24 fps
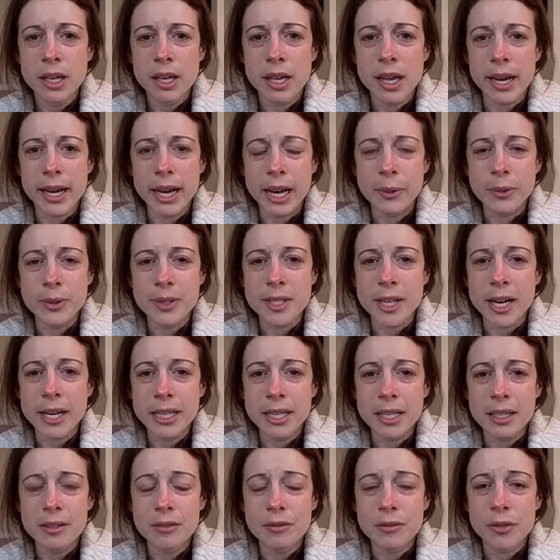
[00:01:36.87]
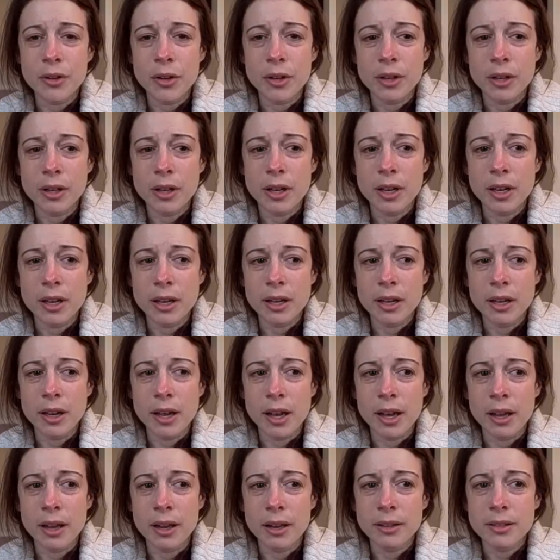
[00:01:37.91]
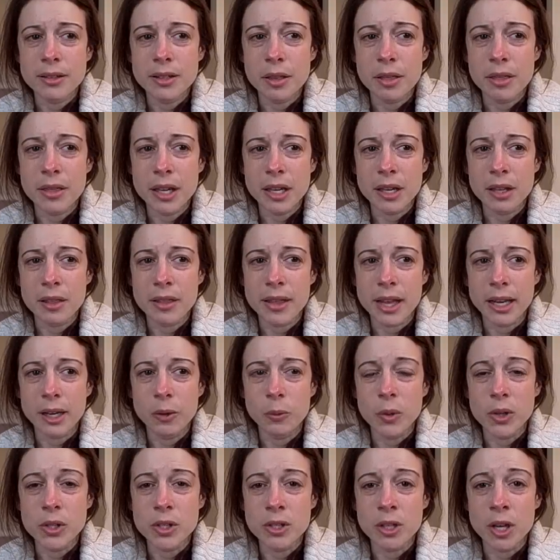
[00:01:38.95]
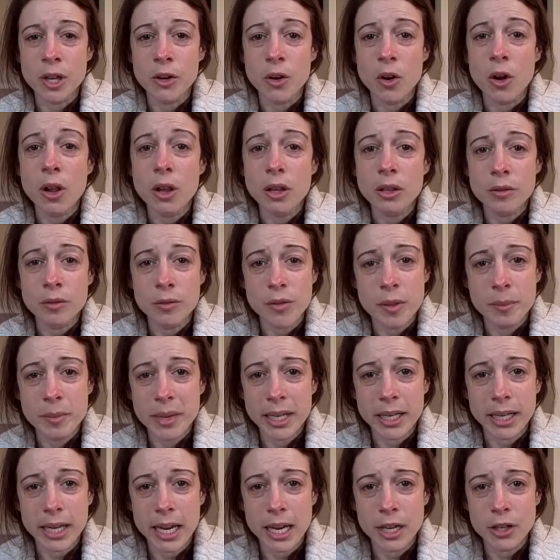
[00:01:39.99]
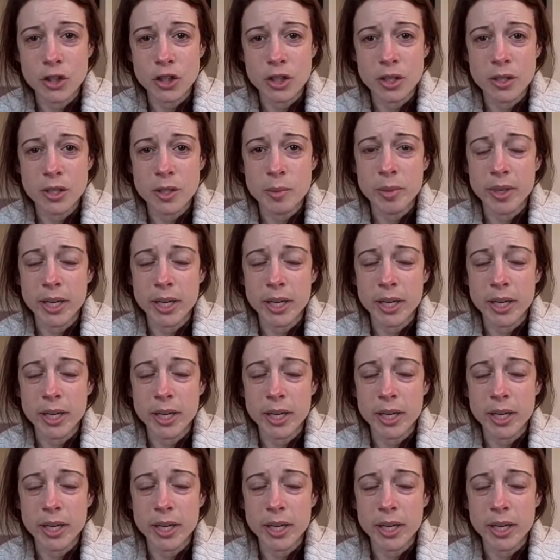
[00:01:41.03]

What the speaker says: and I was naive to think that it wasn't on all of the medications,